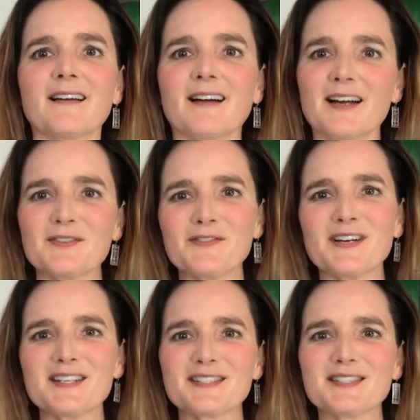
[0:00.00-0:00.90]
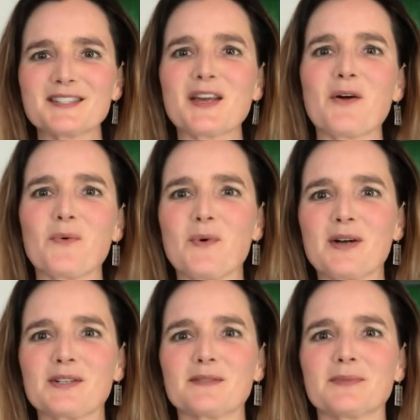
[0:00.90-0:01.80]
Hi friends,
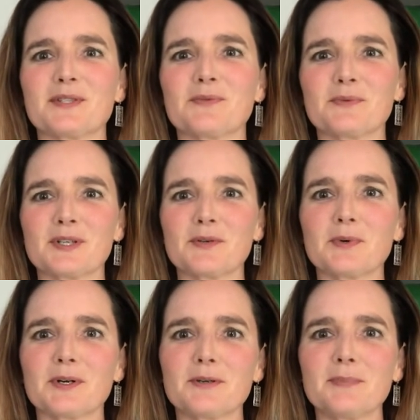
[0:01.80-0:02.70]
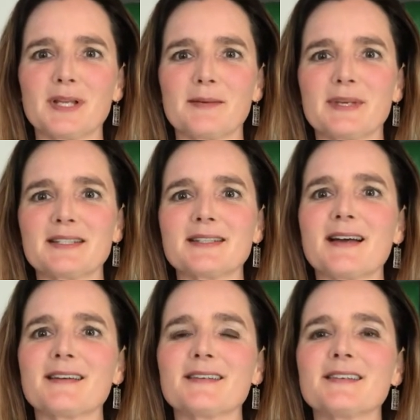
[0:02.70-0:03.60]
welcome to Real World Plant-Based
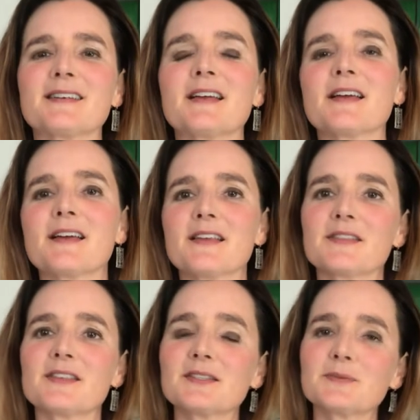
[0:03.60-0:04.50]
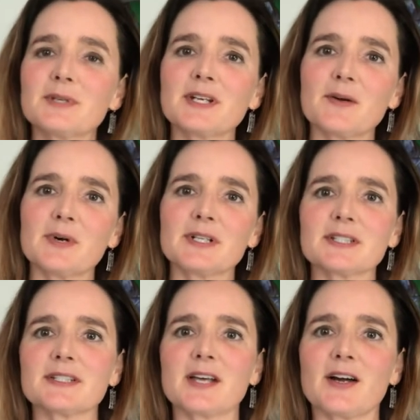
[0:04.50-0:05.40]
Diet. This week I want to
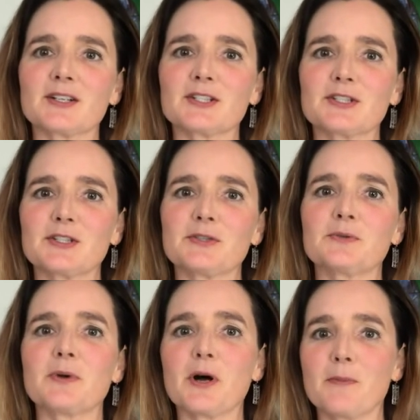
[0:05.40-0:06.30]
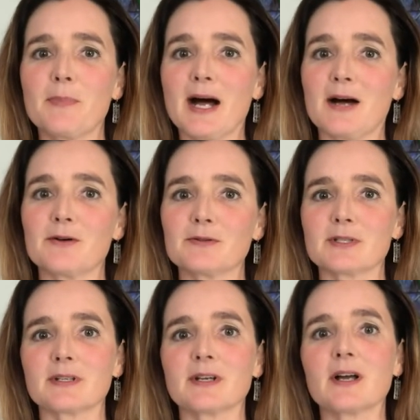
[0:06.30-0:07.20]
talk to you about
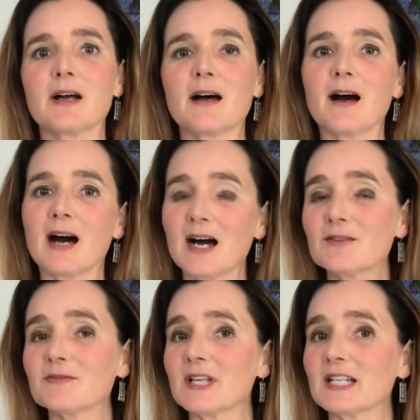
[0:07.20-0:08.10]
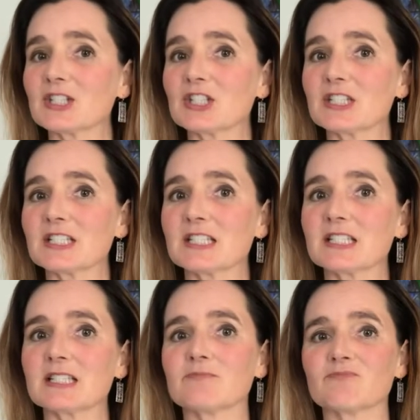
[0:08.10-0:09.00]
hot flashes,
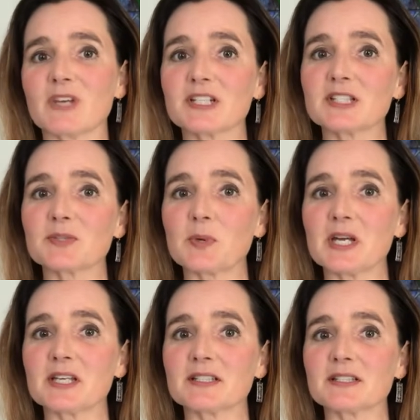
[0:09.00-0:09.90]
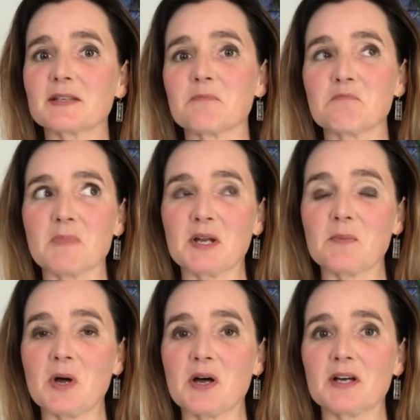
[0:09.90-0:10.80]
night sweats,
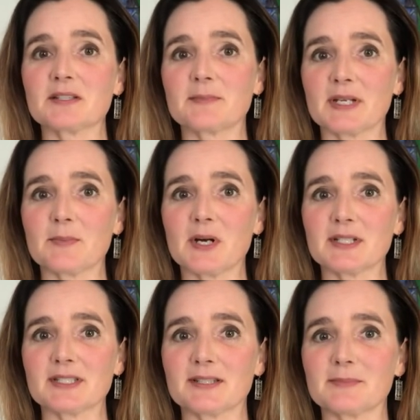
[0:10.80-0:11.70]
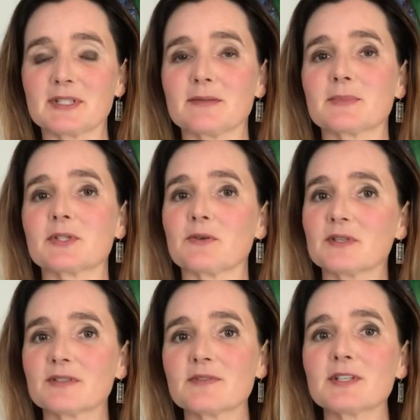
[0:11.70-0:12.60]
menopause, menopause symptoms. So
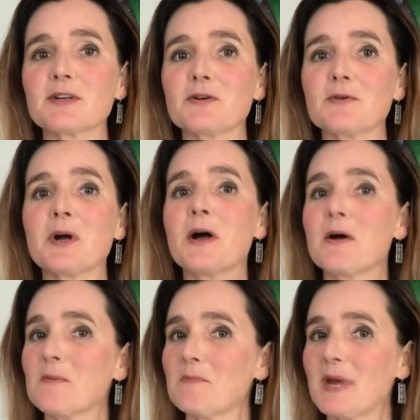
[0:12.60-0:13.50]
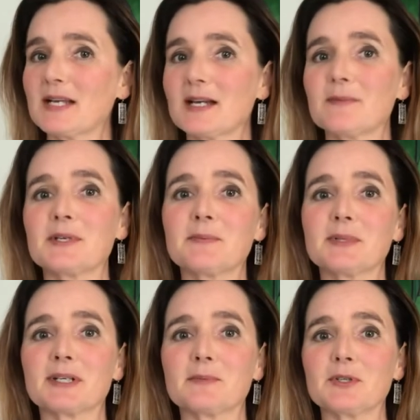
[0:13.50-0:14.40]
this video may not be
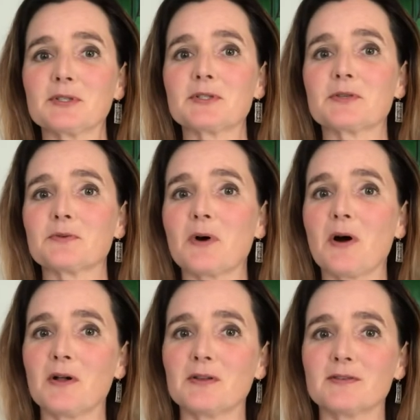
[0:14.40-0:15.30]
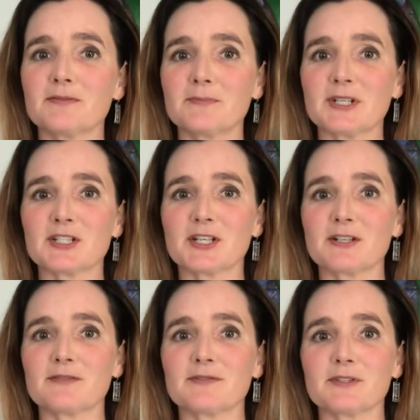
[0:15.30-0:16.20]
applicable to all of my
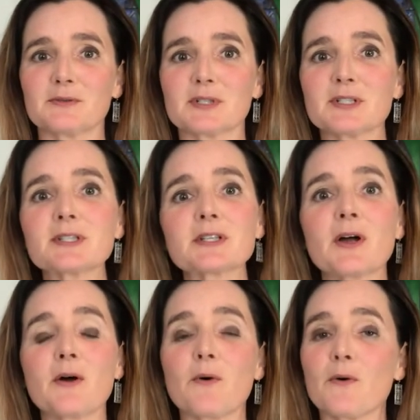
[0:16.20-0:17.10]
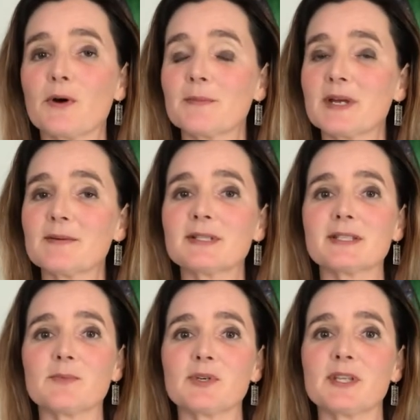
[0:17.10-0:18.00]
channel viewers, or maybe
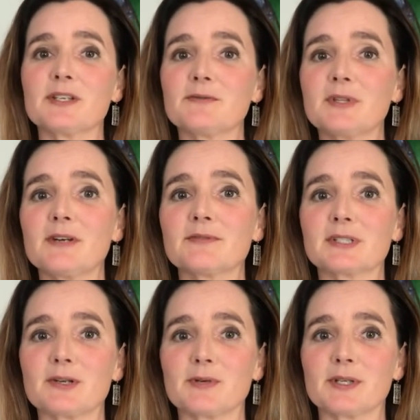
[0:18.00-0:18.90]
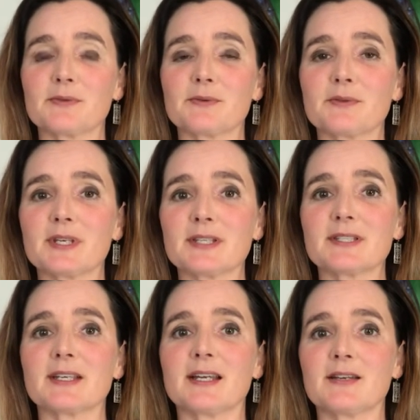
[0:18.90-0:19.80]
someone that you love is going through
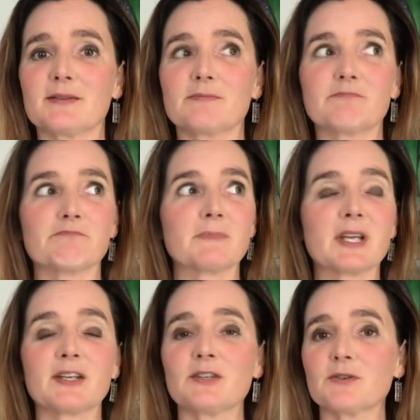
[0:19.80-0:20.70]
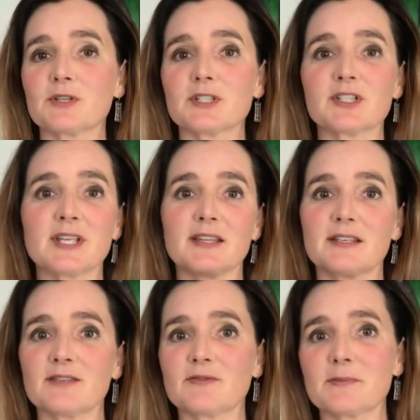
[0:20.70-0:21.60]
this and you could send
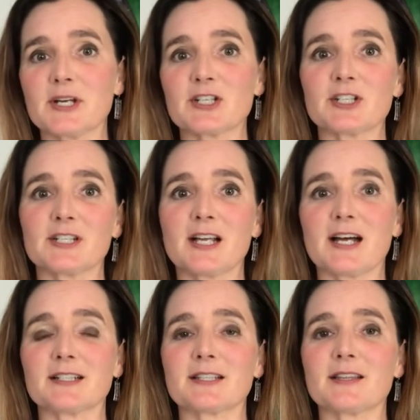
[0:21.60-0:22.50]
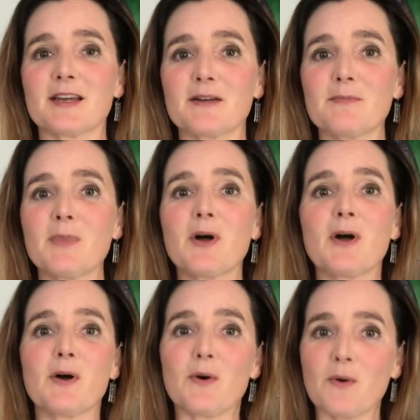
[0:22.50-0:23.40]
the information on to them,
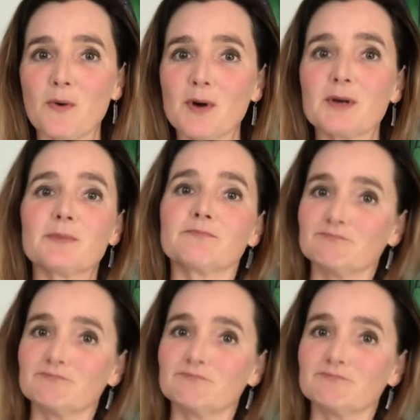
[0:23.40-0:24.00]
or